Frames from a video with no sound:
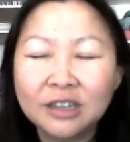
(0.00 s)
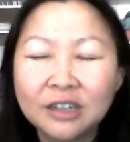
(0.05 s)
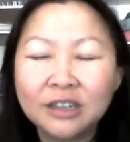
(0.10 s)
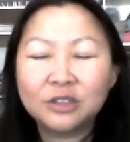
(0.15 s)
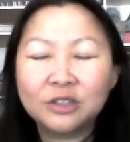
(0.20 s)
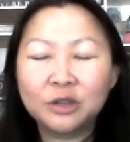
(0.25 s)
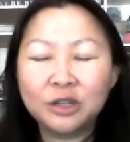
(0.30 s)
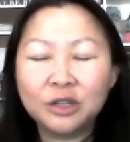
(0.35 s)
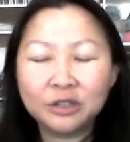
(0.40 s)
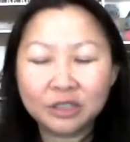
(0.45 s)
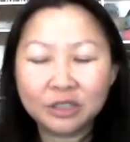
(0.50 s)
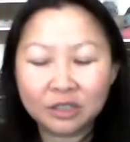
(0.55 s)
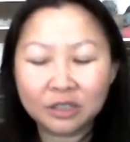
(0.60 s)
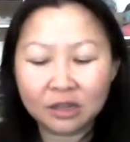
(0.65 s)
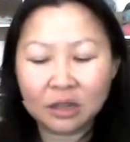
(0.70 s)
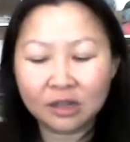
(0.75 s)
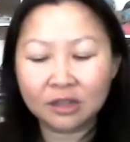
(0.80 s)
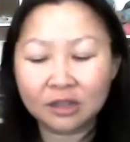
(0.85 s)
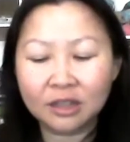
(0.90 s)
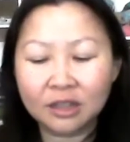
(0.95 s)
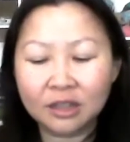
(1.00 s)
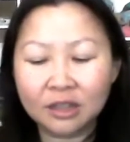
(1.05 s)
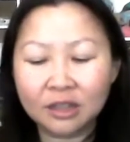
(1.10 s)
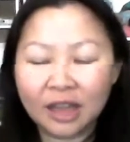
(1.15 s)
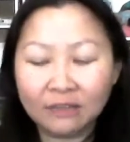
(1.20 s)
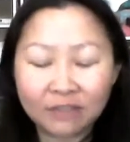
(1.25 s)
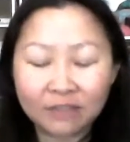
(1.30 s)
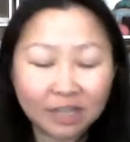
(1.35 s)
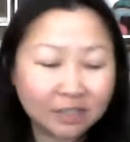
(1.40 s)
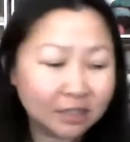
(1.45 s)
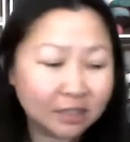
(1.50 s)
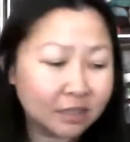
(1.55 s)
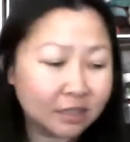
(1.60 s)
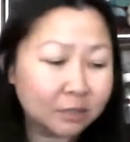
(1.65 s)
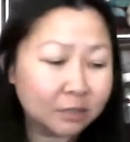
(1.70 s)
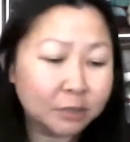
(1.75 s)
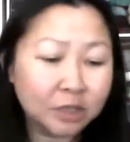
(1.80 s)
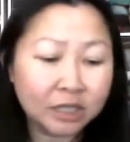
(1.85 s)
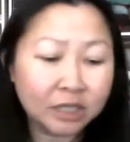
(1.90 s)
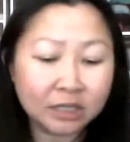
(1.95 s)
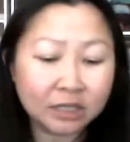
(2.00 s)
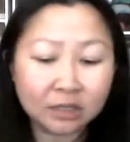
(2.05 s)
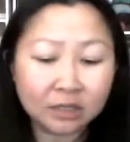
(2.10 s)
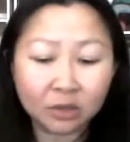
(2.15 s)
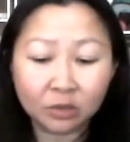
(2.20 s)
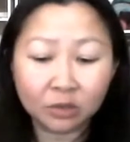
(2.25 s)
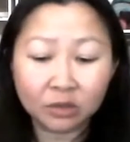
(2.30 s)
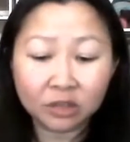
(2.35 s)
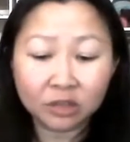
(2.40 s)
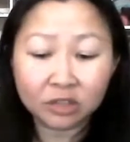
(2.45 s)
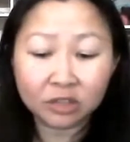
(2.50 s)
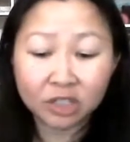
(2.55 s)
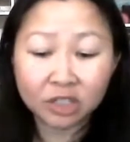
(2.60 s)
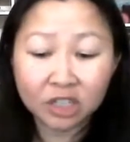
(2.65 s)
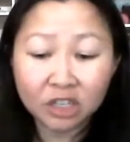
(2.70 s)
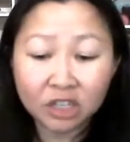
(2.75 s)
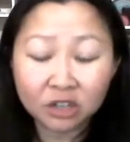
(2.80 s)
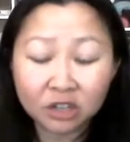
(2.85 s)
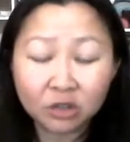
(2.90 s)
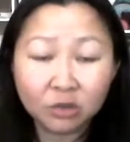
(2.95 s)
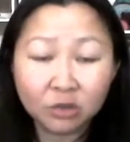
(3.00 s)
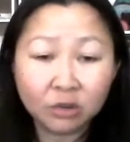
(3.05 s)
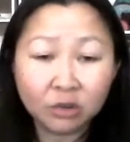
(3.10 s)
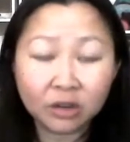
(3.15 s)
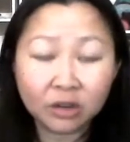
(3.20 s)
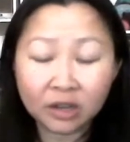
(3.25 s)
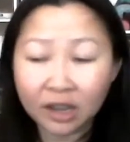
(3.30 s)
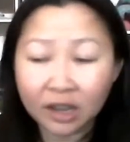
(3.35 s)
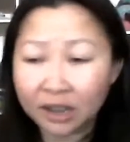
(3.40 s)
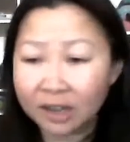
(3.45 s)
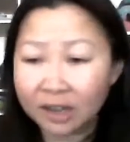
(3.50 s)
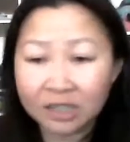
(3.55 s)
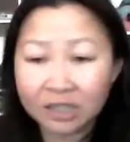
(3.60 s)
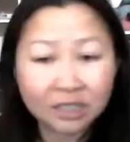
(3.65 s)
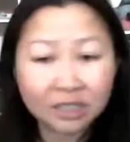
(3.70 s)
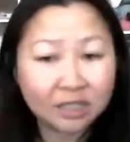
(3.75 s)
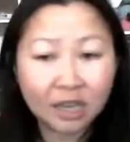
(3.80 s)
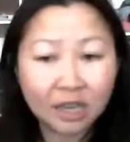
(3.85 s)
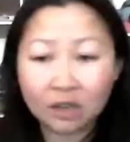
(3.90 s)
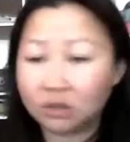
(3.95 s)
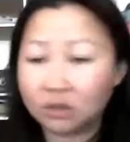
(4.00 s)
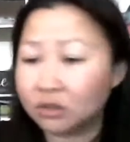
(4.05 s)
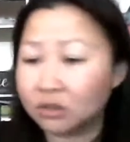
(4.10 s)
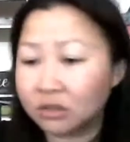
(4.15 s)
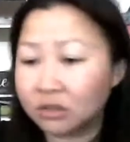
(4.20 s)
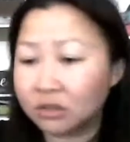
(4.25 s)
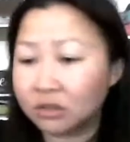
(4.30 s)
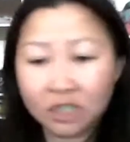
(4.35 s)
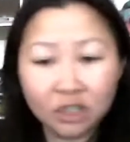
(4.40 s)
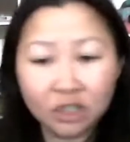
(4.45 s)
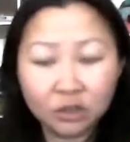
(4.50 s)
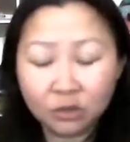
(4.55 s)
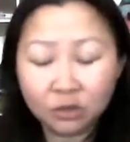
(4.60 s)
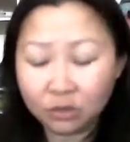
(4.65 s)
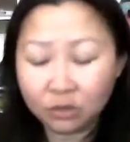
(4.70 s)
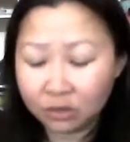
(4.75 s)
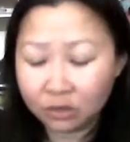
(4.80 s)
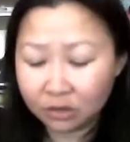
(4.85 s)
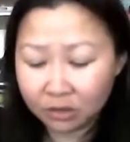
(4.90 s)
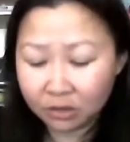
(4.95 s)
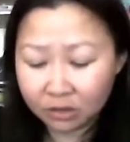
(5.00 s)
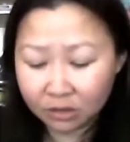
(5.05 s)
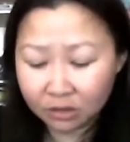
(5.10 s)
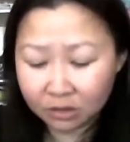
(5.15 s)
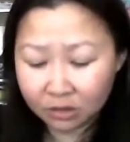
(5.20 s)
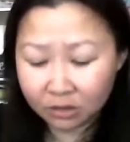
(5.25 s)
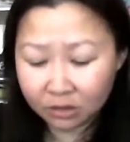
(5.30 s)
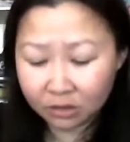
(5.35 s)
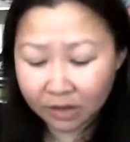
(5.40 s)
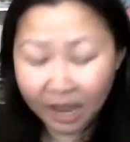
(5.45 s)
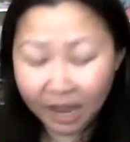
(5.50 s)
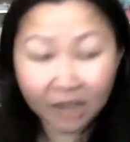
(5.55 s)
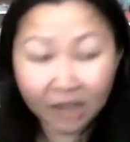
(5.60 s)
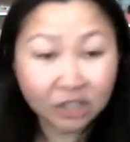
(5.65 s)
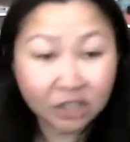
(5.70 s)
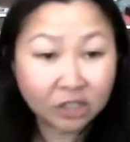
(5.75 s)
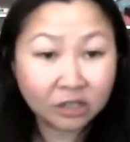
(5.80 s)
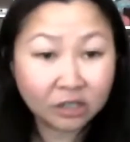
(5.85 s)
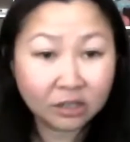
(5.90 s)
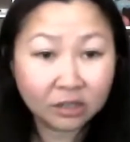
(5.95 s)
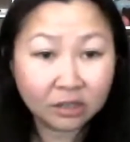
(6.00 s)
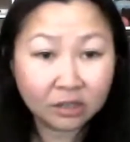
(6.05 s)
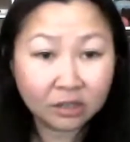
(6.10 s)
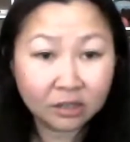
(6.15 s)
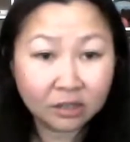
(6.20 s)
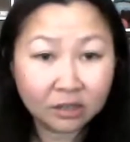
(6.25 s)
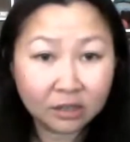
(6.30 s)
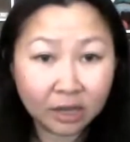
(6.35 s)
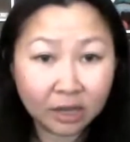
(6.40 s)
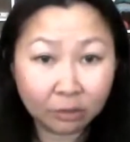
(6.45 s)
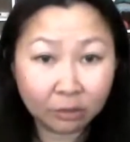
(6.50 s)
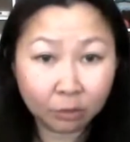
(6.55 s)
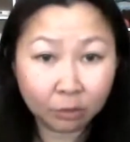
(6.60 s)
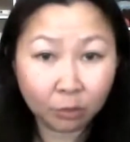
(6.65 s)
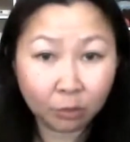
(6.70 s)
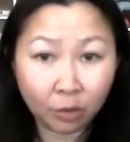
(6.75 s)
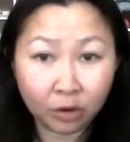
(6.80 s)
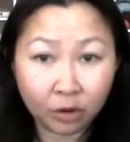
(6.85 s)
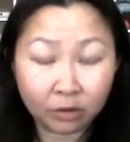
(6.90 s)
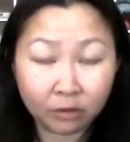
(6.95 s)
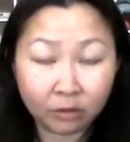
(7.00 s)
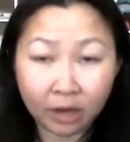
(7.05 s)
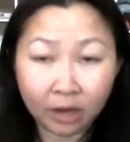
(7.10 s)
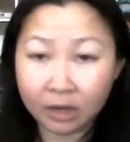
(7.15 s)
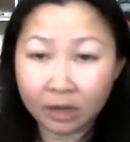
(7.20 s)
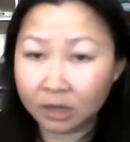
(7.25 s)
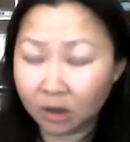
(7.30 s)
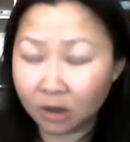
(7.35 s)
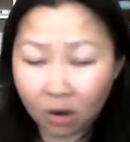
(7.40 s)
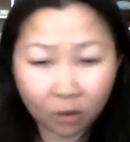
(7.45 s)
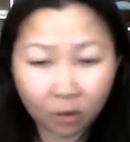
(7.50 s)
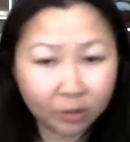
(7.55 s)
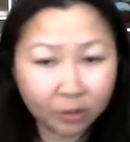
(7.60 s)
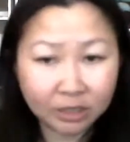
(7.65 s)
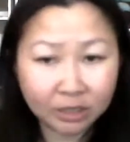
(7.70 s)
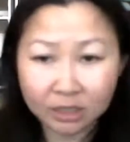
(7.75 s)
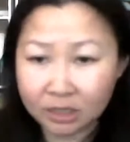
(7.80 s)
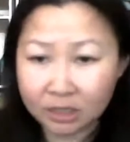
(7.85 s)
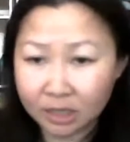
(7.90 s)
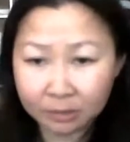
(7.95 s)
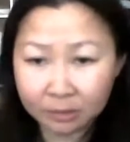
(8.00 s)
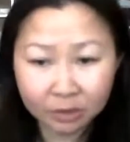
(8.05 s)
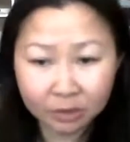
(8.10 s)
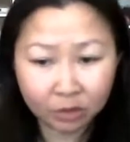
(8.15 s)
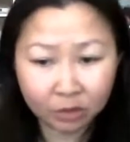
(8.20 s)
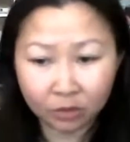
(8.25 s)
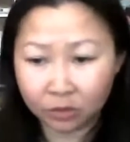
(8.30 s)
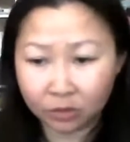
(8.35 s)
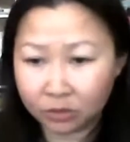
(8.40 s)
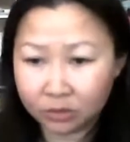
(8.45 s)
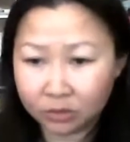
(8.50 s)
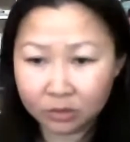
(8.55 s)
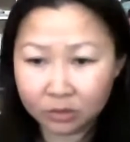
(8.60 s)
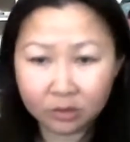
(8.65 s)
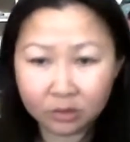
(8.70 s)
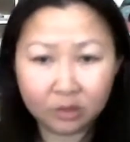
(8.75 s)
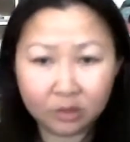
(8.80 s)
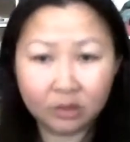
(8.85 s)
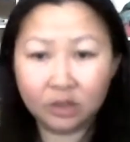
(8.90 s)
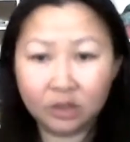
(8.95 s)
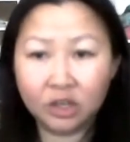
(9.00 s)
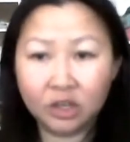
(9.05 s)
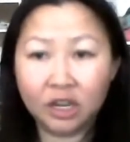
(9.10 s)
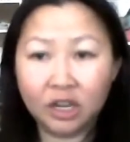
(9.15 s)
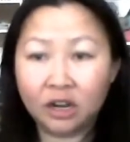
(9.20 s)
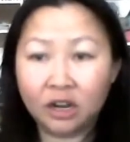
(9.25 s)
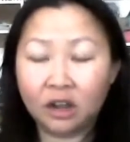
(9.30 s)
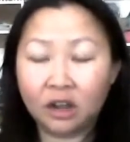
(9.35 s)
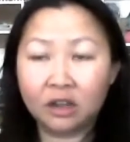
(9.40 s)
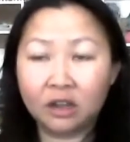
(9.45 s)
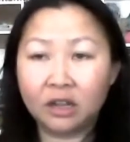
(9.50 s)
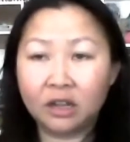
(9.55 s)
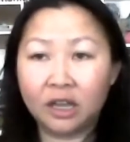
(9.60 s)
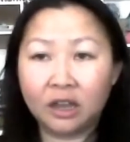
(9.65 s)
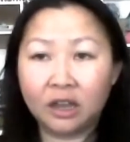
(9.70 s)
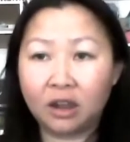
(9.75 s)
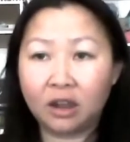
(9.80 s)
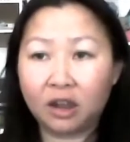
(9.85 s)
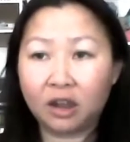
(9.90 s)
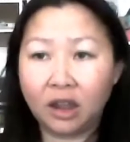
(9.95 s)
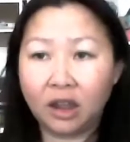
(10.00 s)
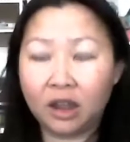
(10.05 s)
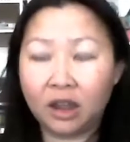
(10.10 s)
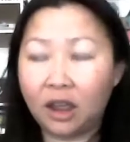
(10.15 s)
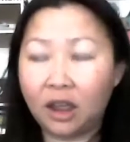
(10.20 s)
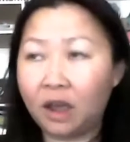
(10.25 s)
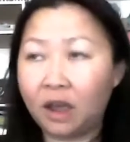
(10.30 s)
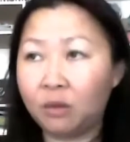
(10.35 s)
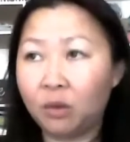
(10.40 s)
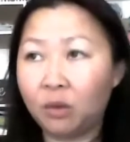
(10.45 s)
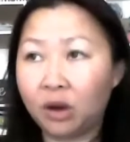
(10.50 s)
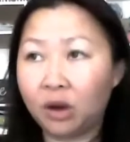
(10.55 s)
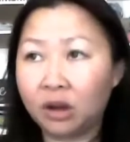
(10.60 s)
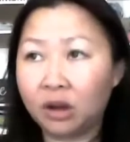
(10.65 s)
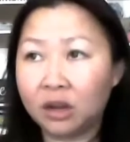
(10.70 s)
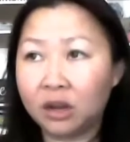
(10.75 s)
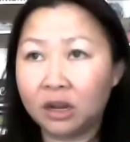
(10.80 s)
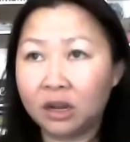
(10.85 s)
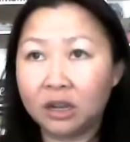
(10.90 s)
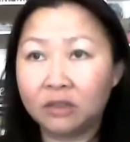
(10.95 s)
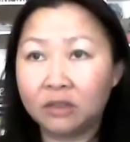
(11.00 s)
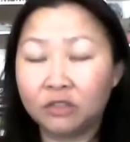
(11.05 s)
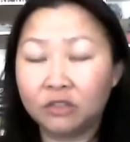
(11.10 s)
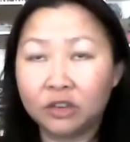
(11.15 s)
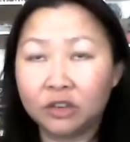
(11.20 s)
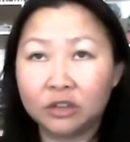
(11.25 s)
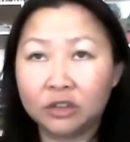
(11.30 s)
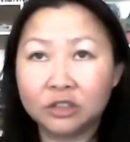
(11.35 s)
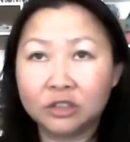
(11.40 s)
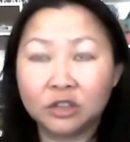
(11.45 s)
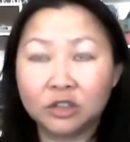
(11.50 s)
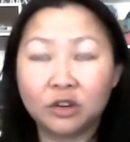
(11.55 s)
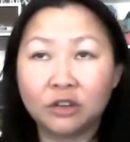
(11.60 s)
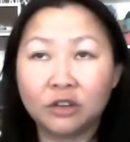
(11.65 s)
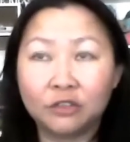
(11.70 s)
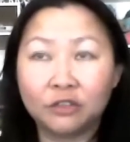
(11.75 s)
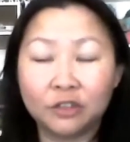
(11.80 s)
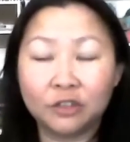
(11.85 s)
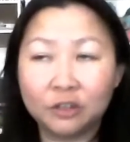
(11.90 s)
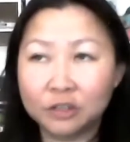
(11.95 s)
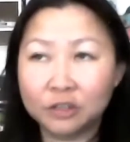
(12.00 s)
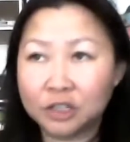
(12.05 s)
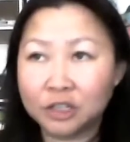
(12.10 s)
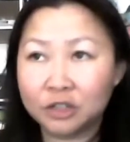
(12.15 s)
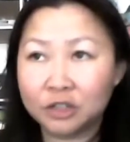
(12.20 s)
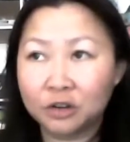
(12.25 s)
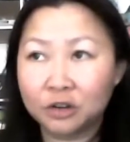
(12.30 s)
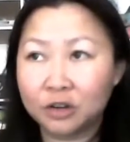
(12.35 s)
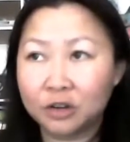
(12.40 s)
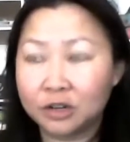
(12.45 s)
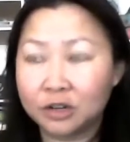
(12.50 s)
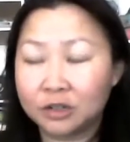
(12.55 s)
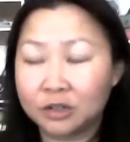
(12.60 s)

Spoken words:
So here's the life lesson of the book is, so there's a cue and it's a cycle. Cue, action, and reward, right? Always the same circle. You get up, like at work, if there's a certain